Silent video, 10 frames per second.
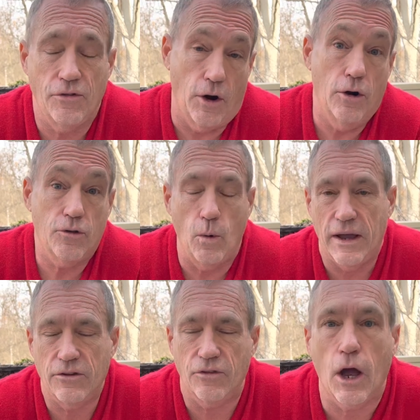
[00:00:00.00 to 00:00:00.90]
the
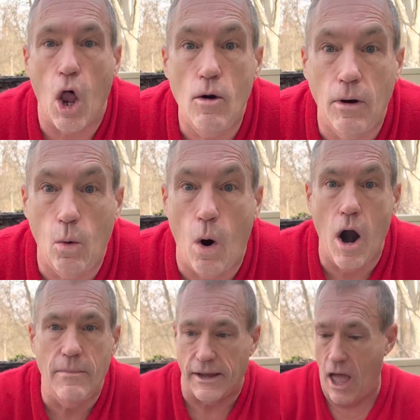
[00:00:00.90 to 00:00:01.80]
earthquakes, the global
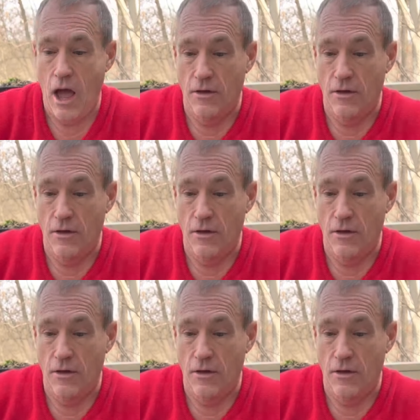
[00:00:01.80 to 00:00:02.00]
warming,